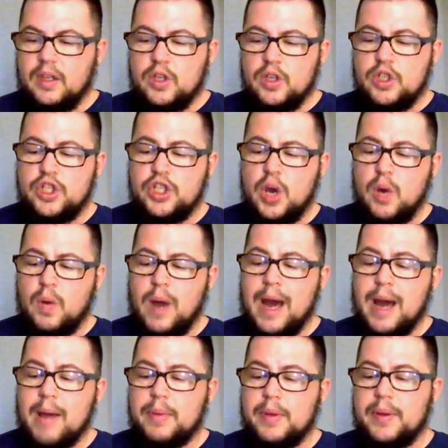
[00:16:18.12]
show
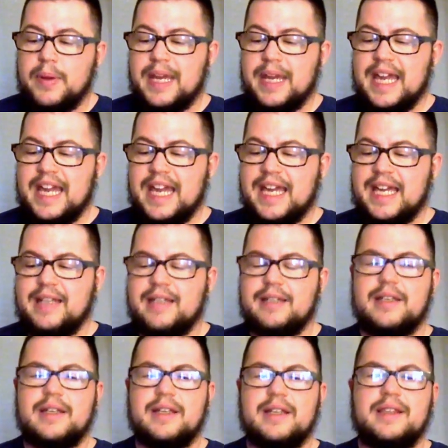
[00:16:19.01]
up.
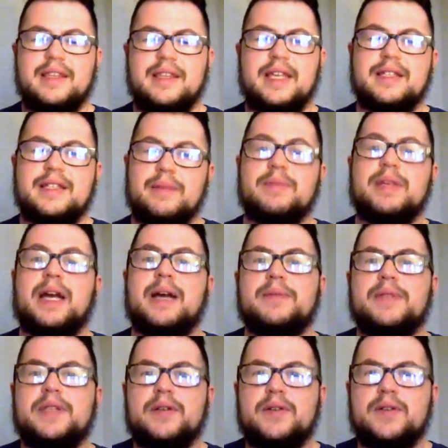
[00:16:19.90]
And
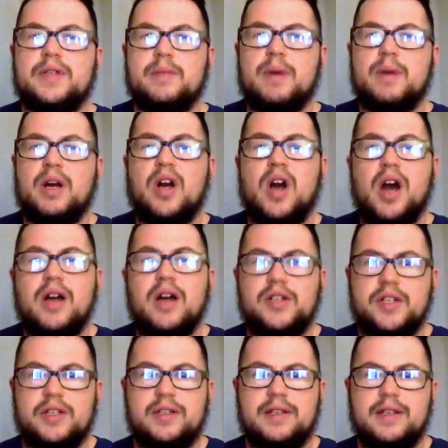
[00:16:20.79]
sometimes there's some
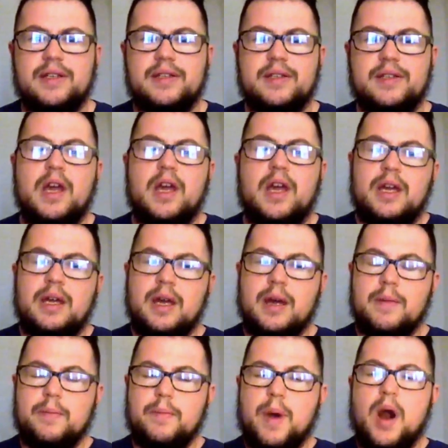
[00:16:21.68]
unconsciousness.
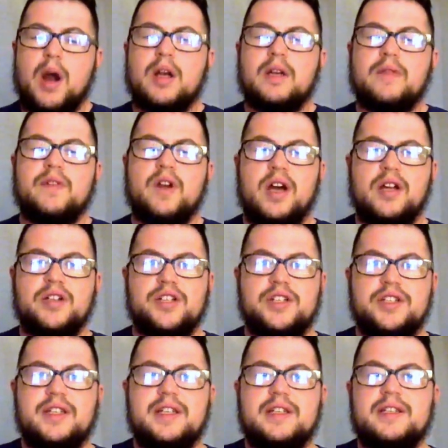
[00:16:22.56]
Part of
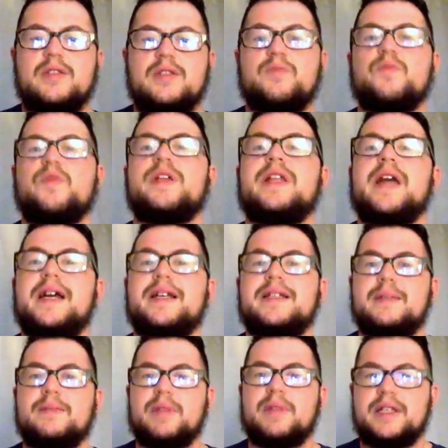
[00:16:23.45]
consciousness is
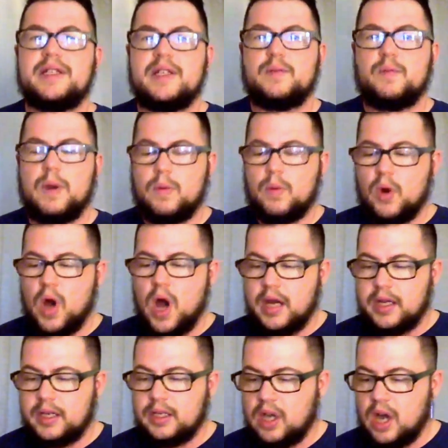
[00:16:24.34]
realizing places where we're
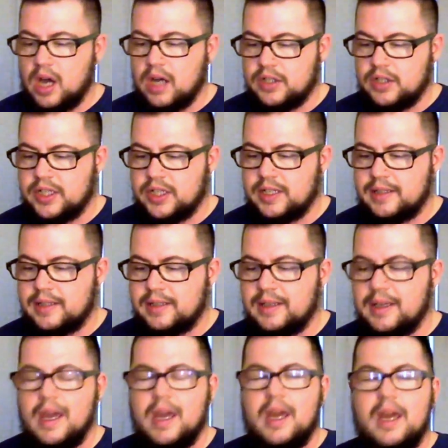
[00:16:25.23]
unconscious.
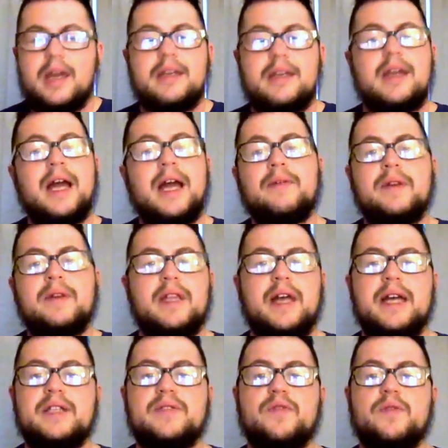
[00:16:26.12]
And I
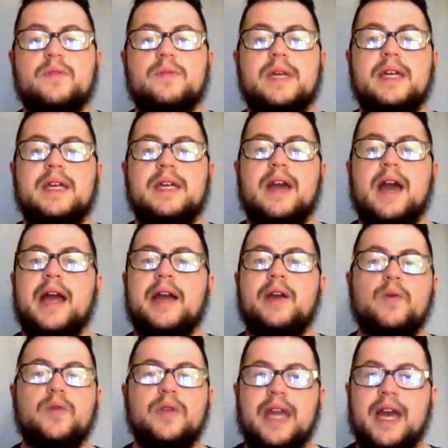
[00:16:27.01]
realize for me, I
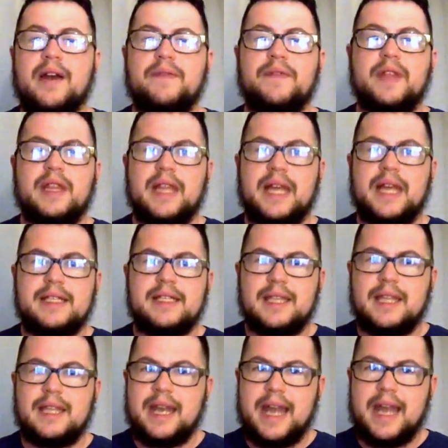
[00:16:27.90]
only have the
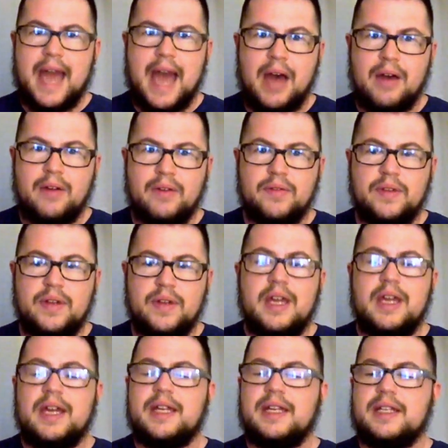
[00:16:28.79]
lens that I have.
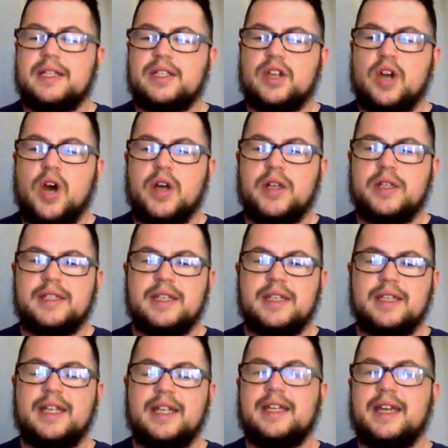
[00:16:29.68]
And it's
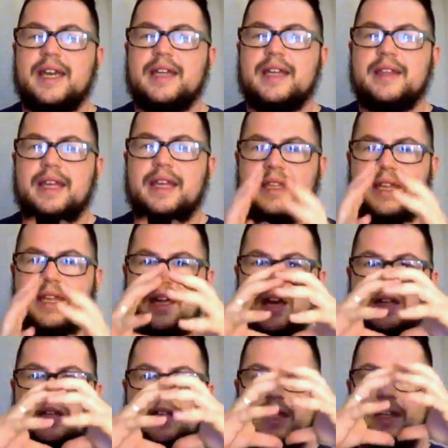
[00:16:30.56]
constantly, again, like the
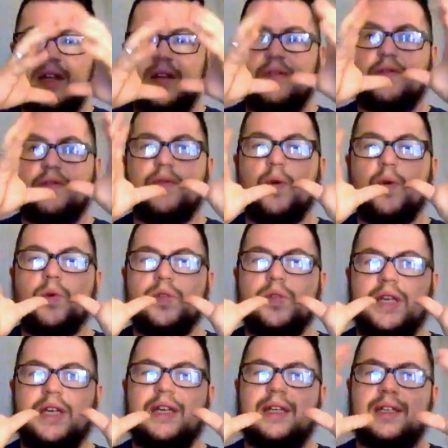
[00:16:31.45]
onion
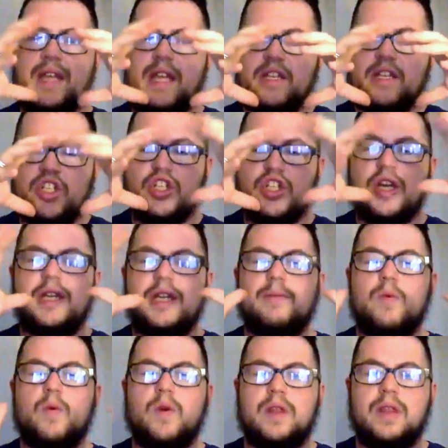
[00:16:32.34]
unfolding and
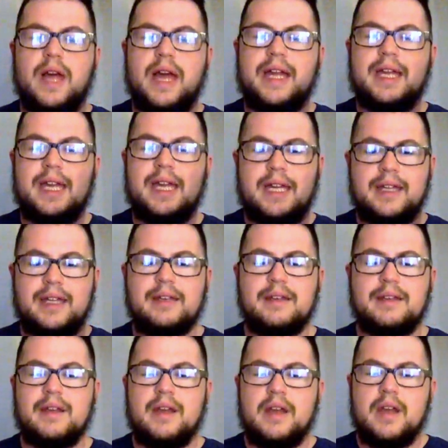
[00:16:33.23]
shedding more light in.
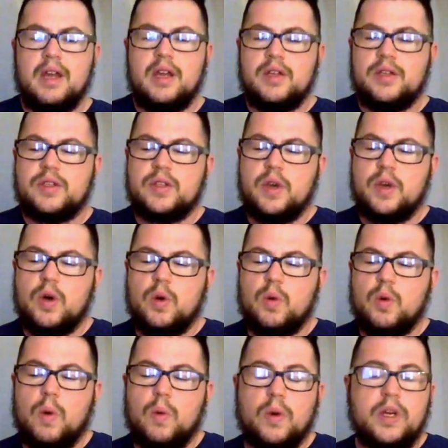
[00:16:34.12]
So
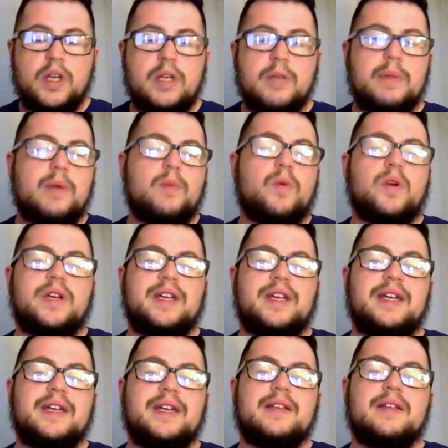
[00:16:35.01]
what we're going to be
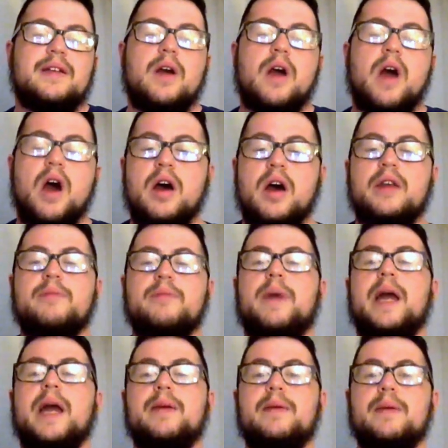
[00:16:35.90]
working on,
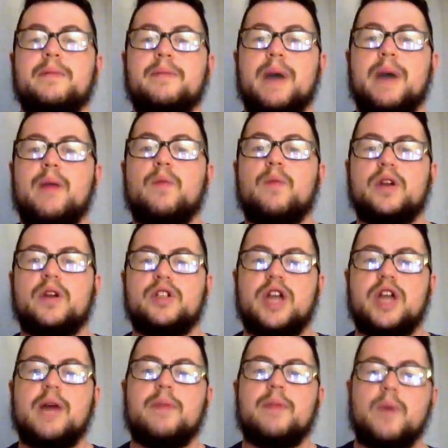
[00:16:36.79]
my
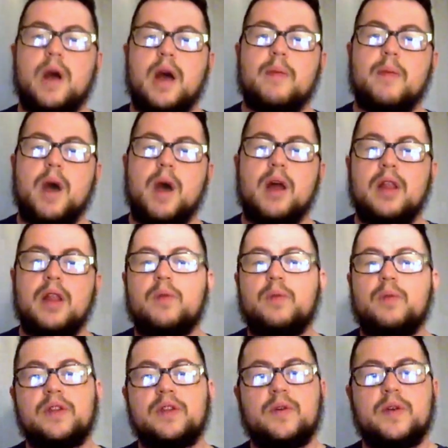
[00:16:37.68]
workshop,
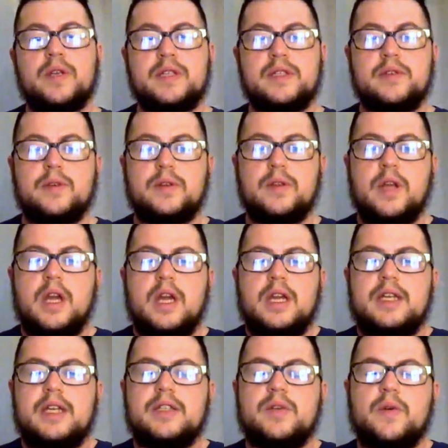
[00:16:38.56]
along with Crystal,
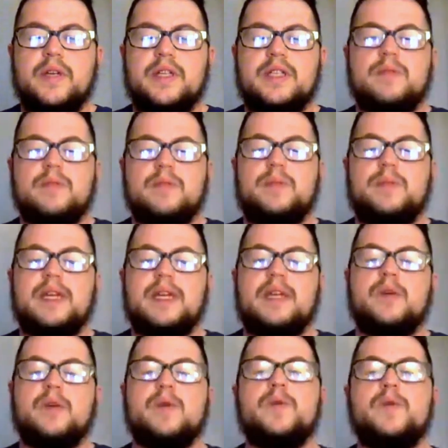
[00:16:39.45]
is going to
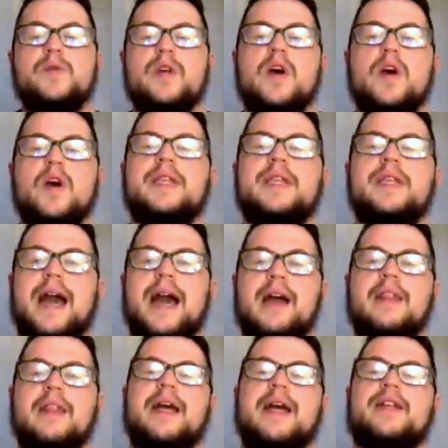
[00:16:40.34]
be who's on the
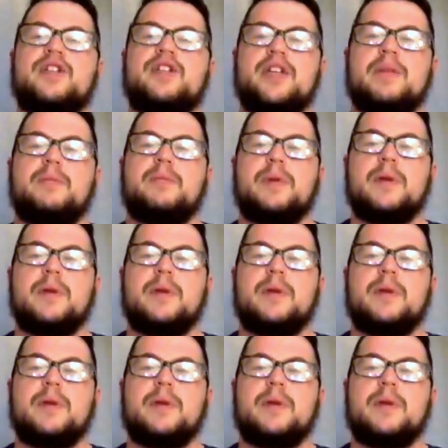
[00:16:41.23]
allyship.